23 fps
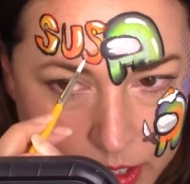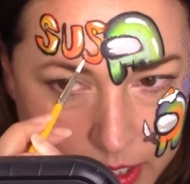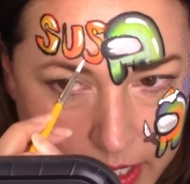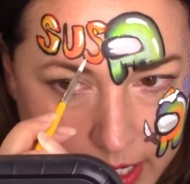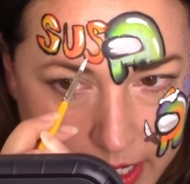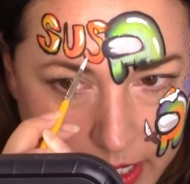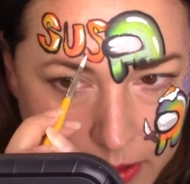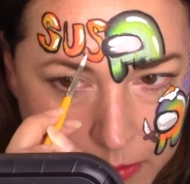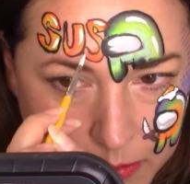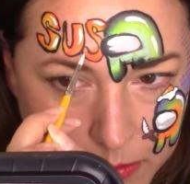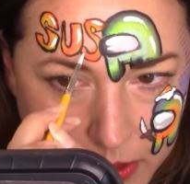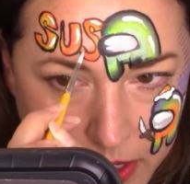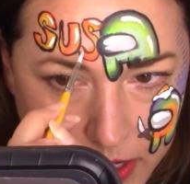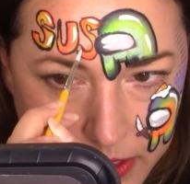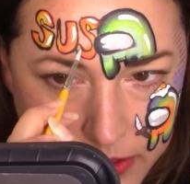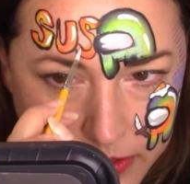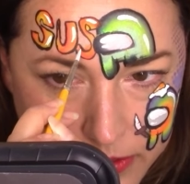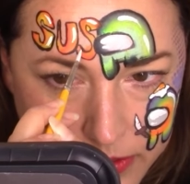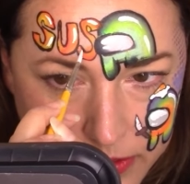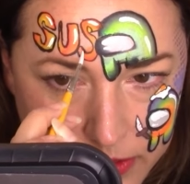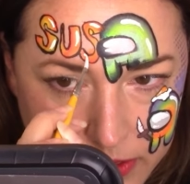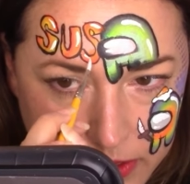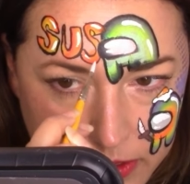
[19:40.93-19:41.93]
I had a
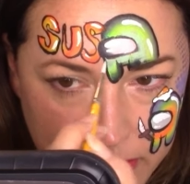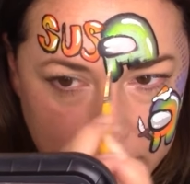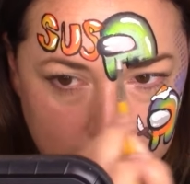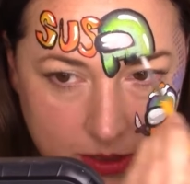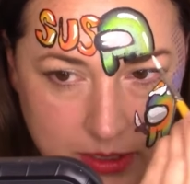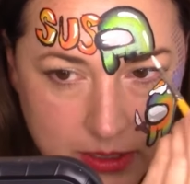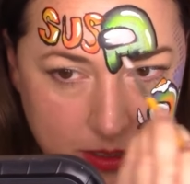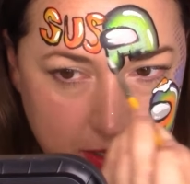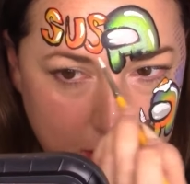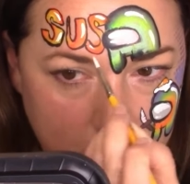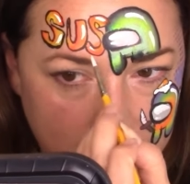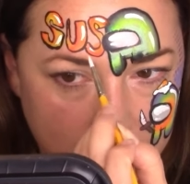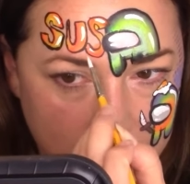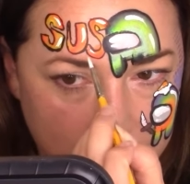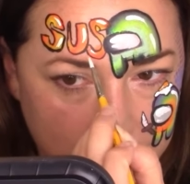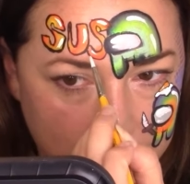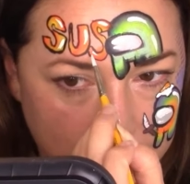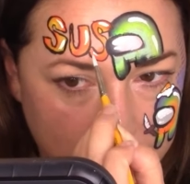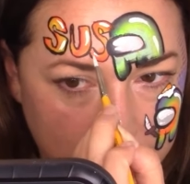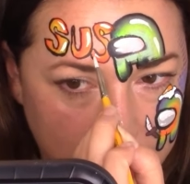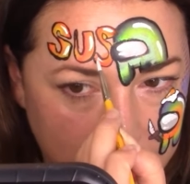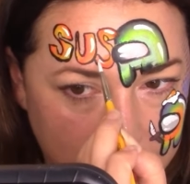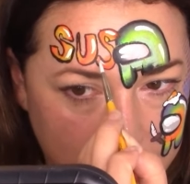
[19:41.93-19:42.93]
model to do this on
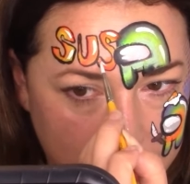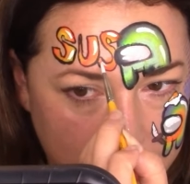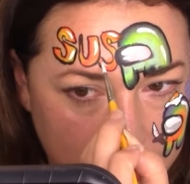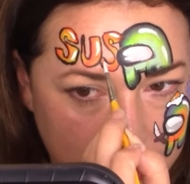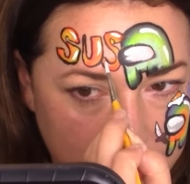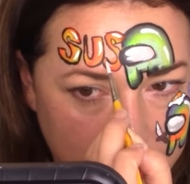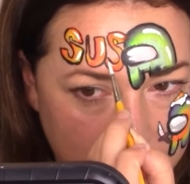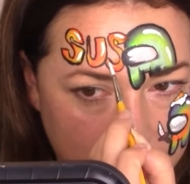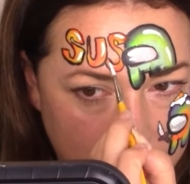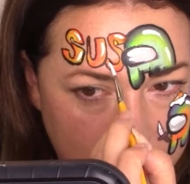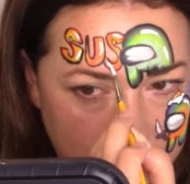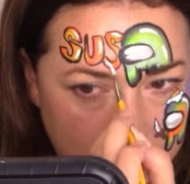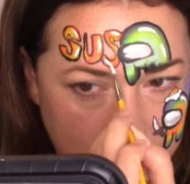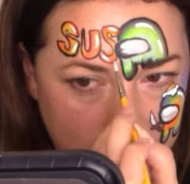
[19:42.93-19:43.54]
because